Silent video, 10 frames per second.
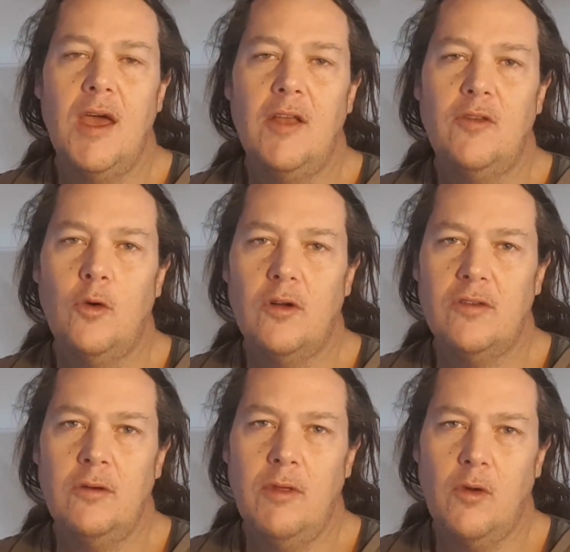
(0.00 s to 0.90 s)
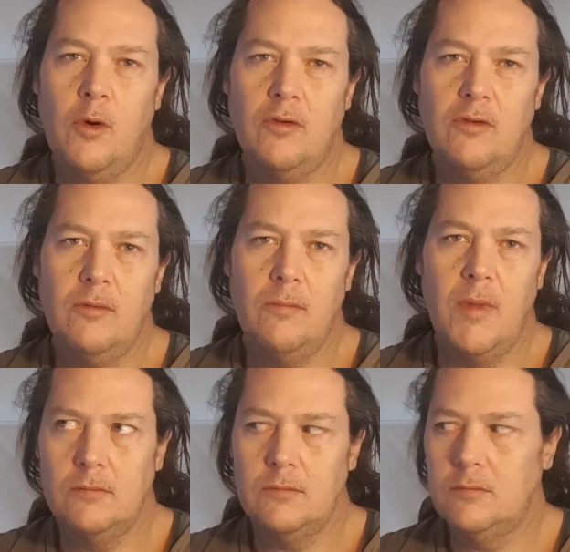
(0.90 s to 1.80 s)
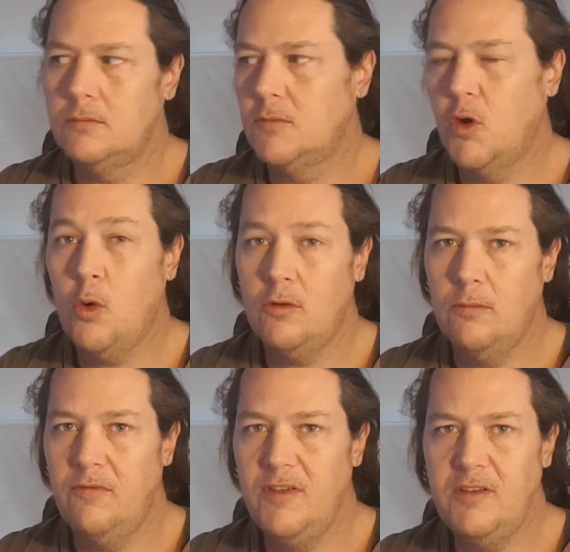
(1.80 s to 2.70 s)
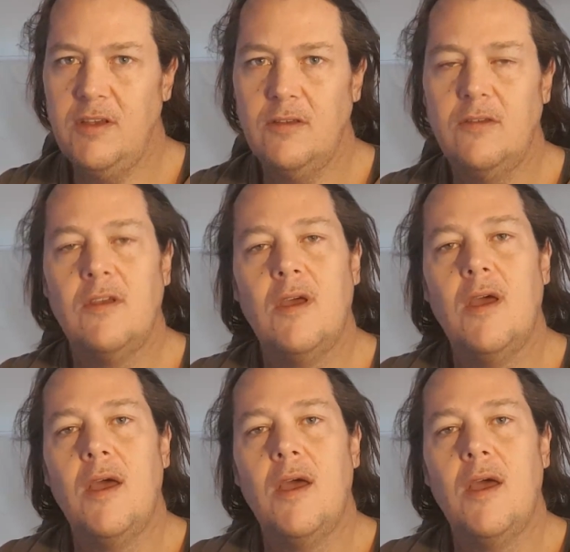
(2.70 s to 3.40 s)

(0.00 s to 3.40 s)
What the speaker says: it's all got to do with quantum physics.